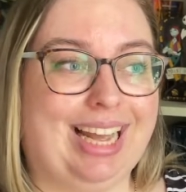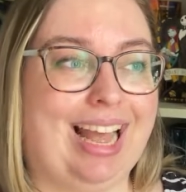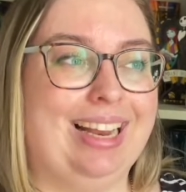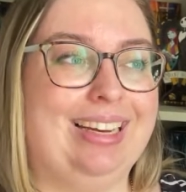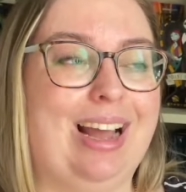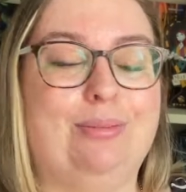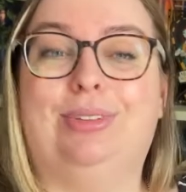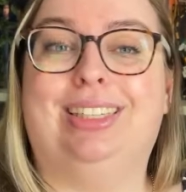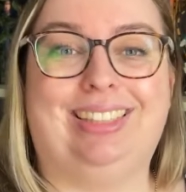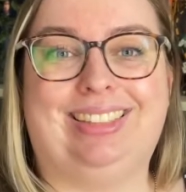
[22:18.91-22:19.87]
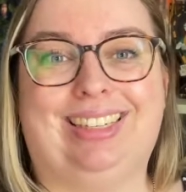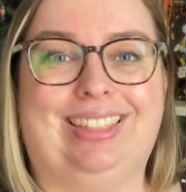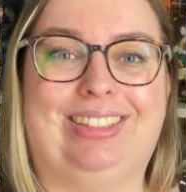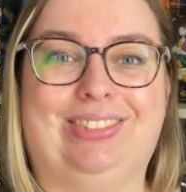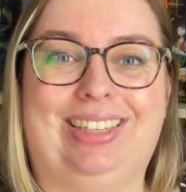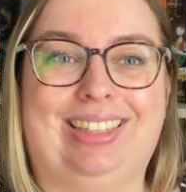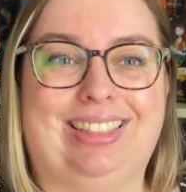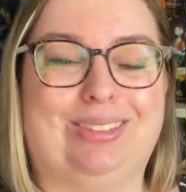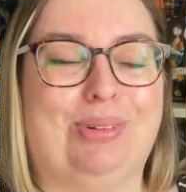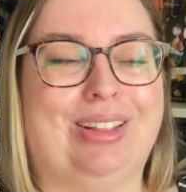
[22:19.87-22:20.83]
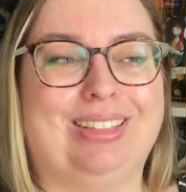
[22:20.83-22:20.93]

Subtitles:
and I'm really excited to read it this month.